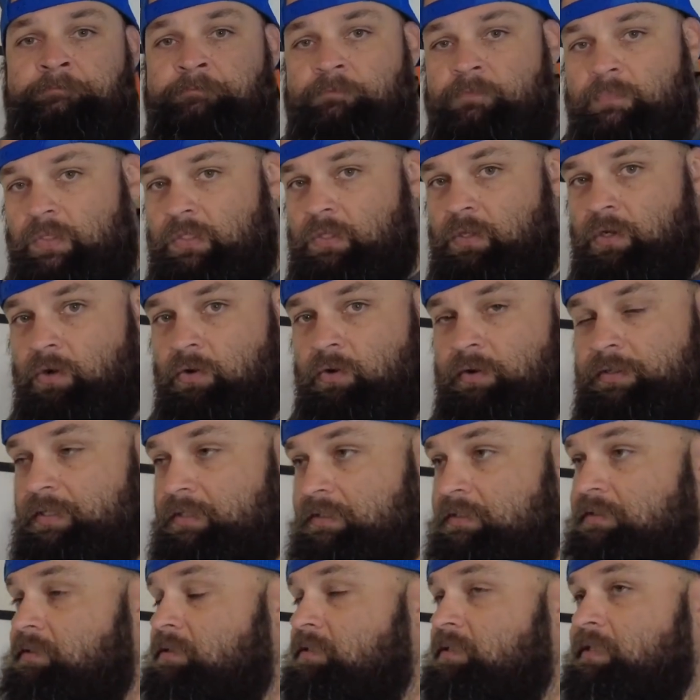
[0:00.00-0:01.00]
you know, and
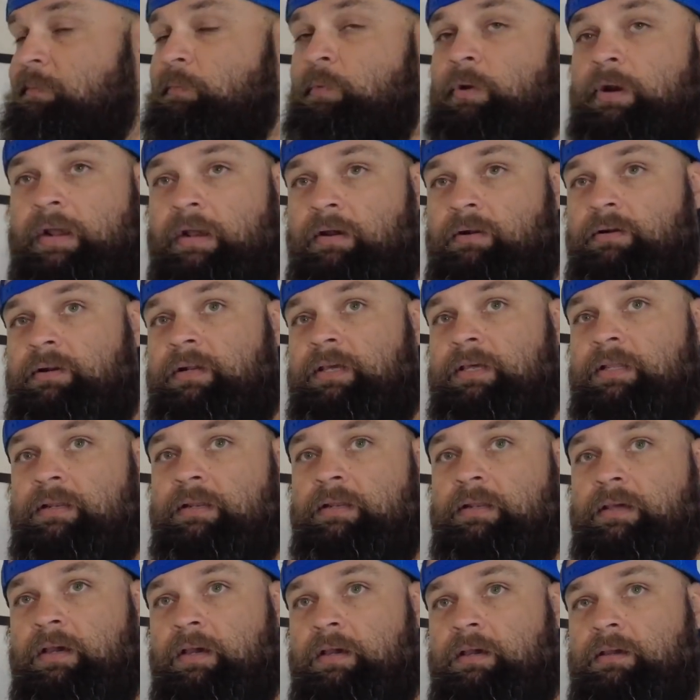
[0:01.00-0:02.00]
then someone out
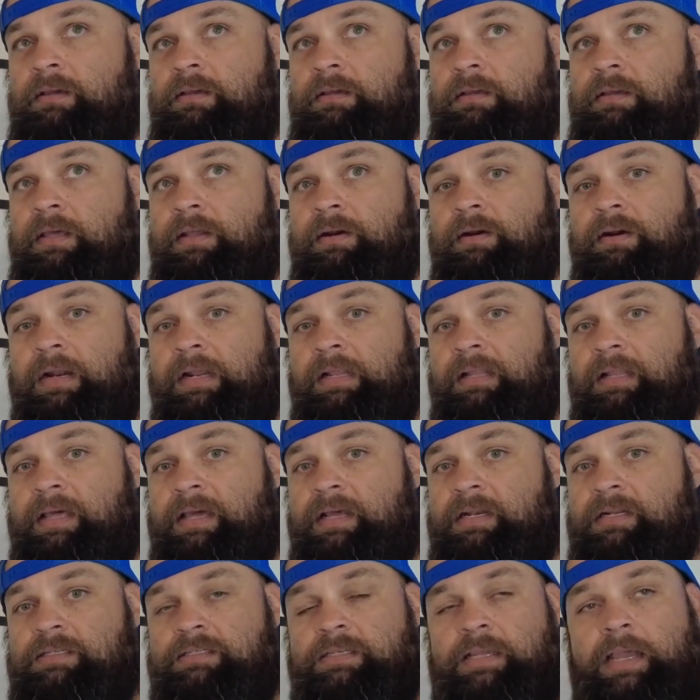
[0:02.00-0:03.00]
in internet
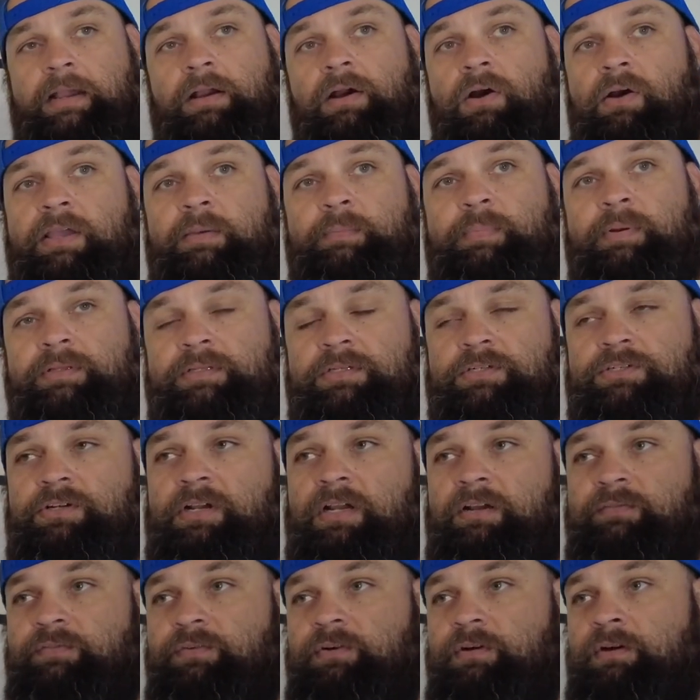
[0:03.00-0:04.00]
land is like, oh, he built a
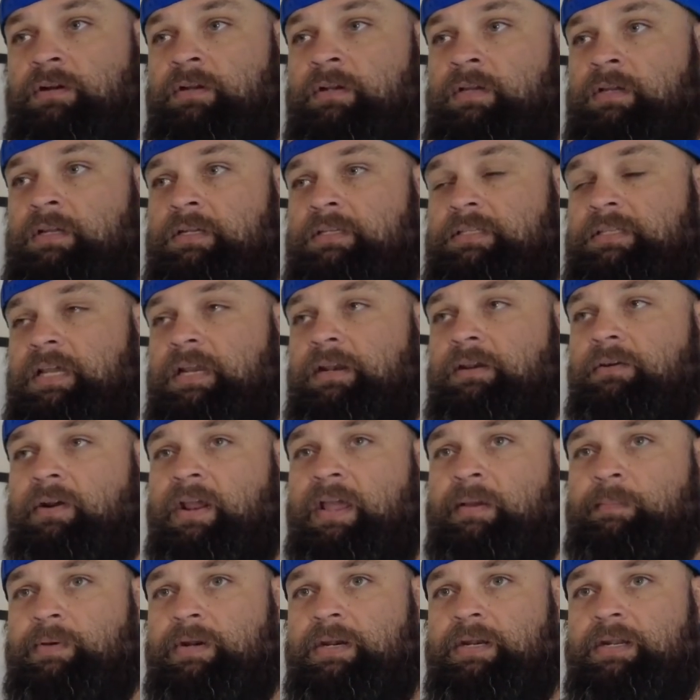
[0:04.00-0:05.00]
truck for 10
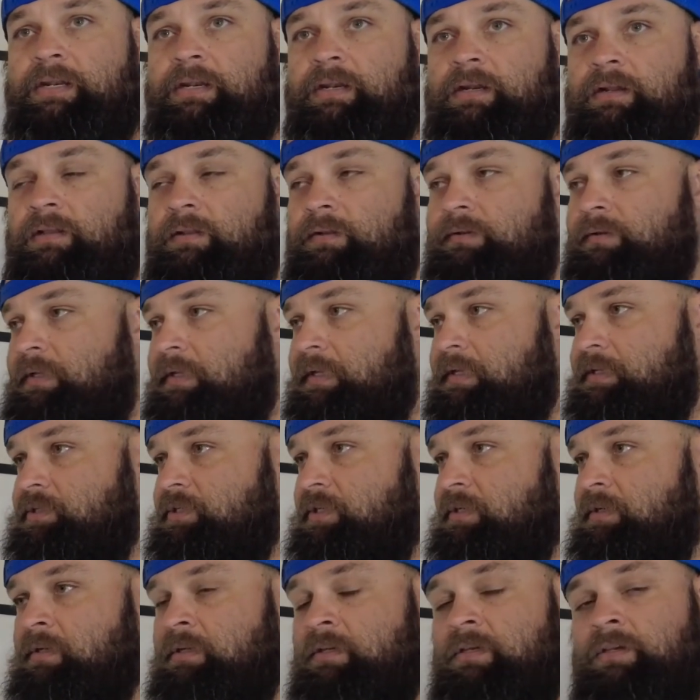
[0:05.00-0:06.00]
grand, but it didn't include the
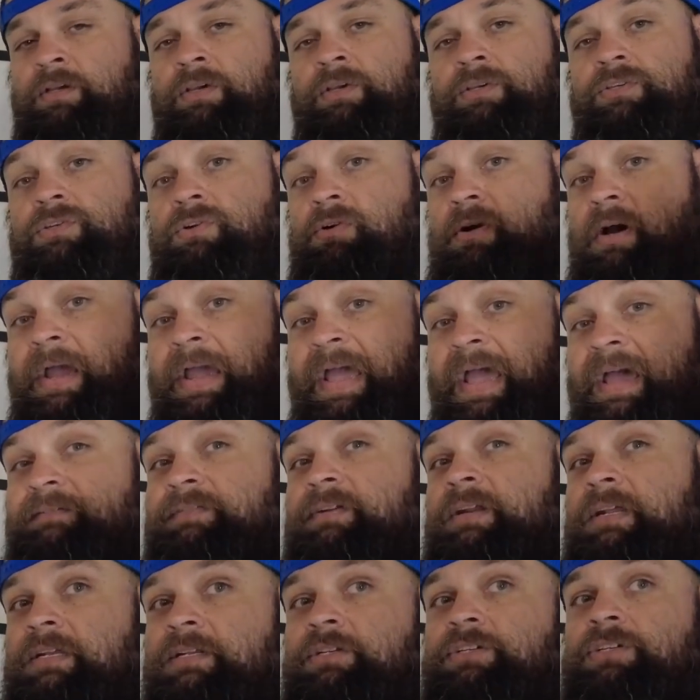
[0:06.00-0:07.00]
engine. So I have
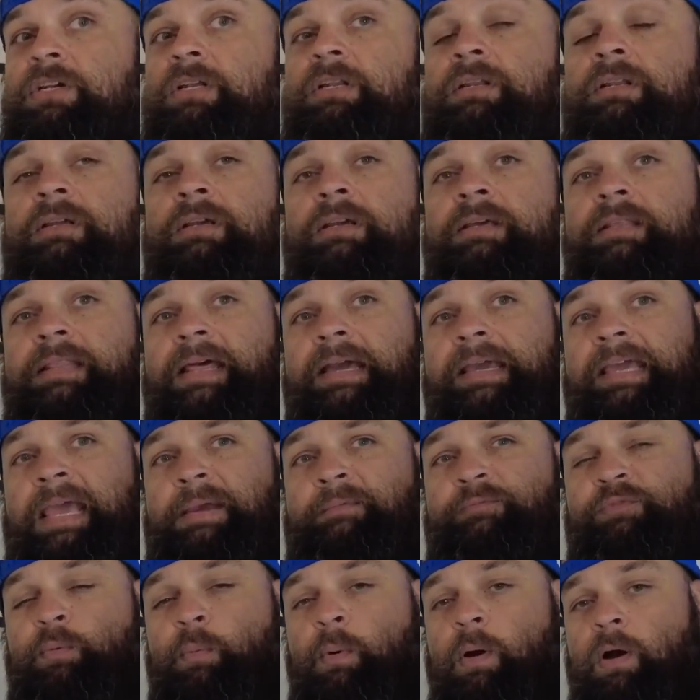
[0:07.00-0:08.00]
an engine that came
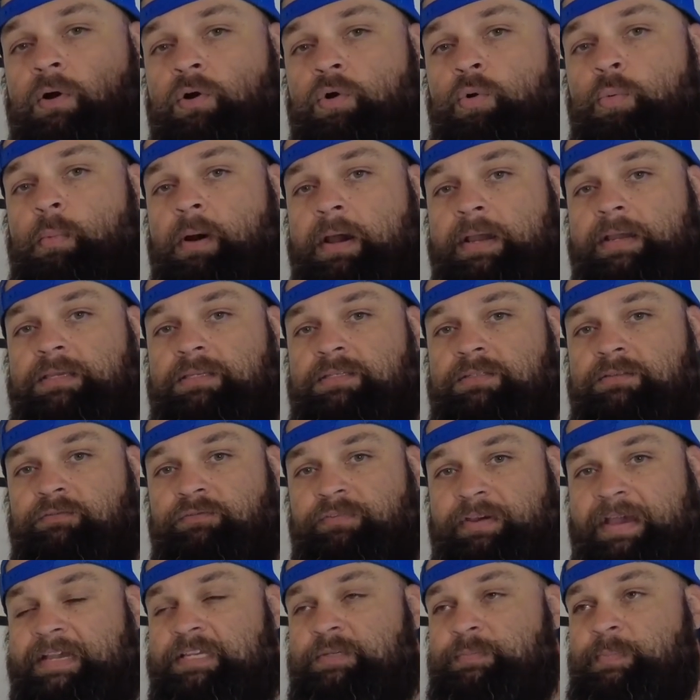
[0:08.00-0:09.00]
from Uncle Mike's
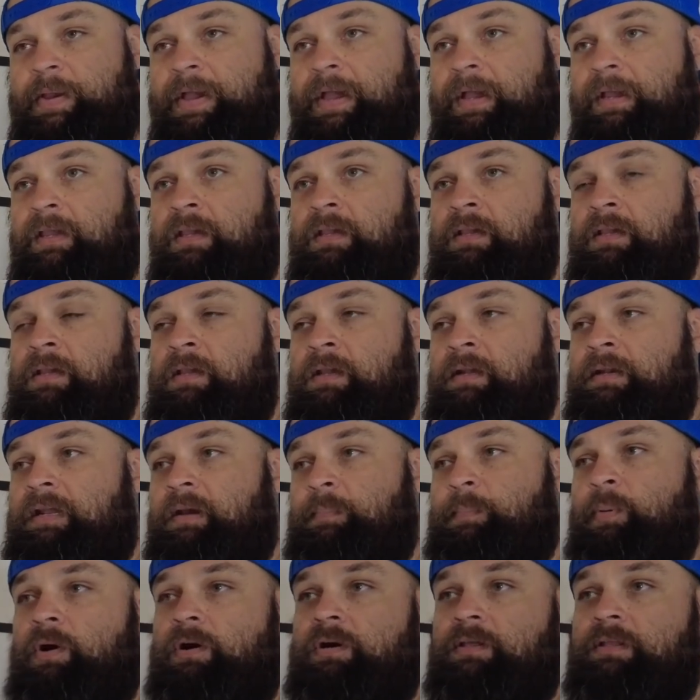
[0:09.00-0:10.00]
Fastback. Now,
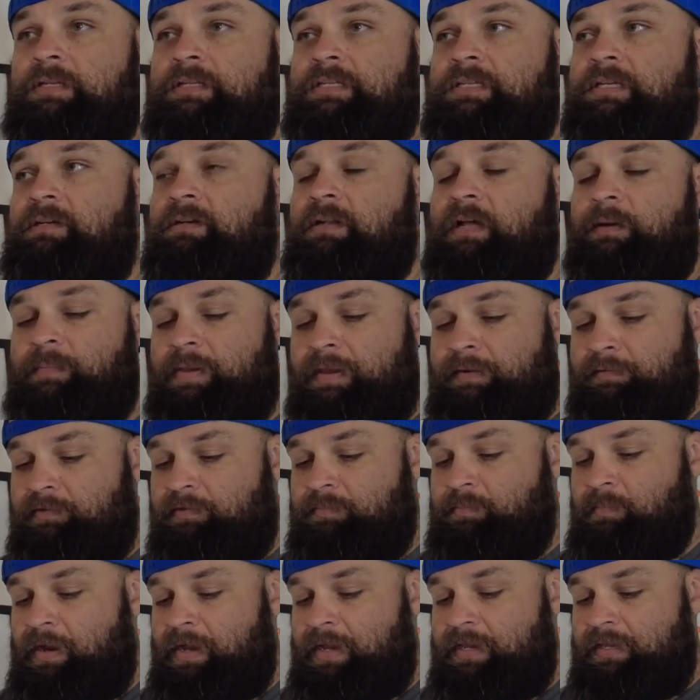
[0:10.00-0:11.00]
part of the deal I made
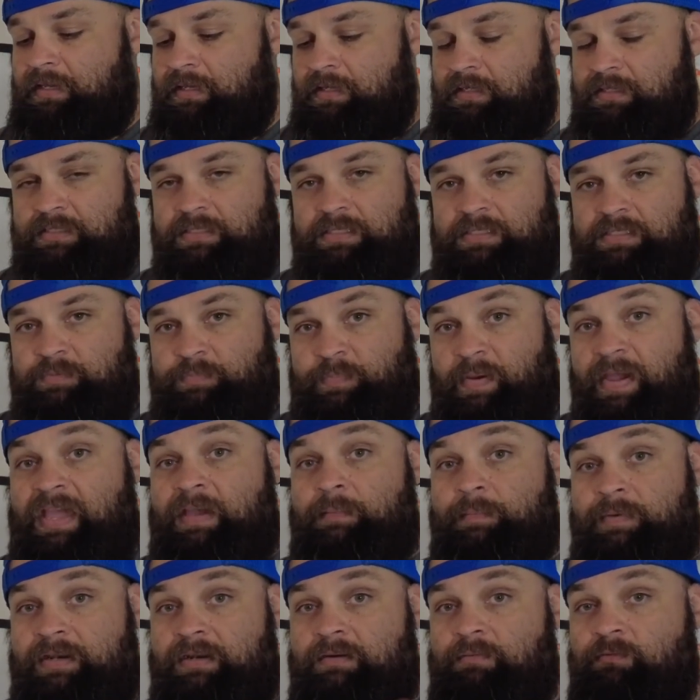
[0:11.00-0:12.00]
with Mike is he's paying
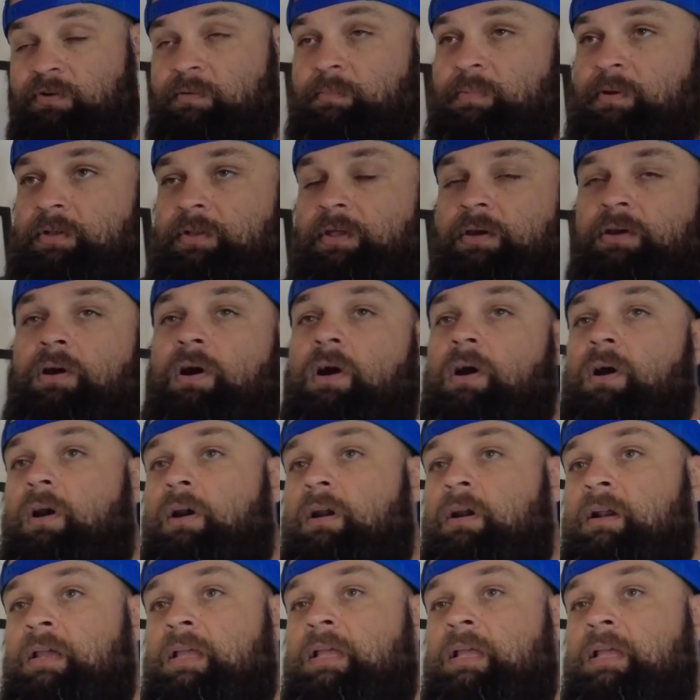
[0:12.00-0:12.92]
me to rebuild the car,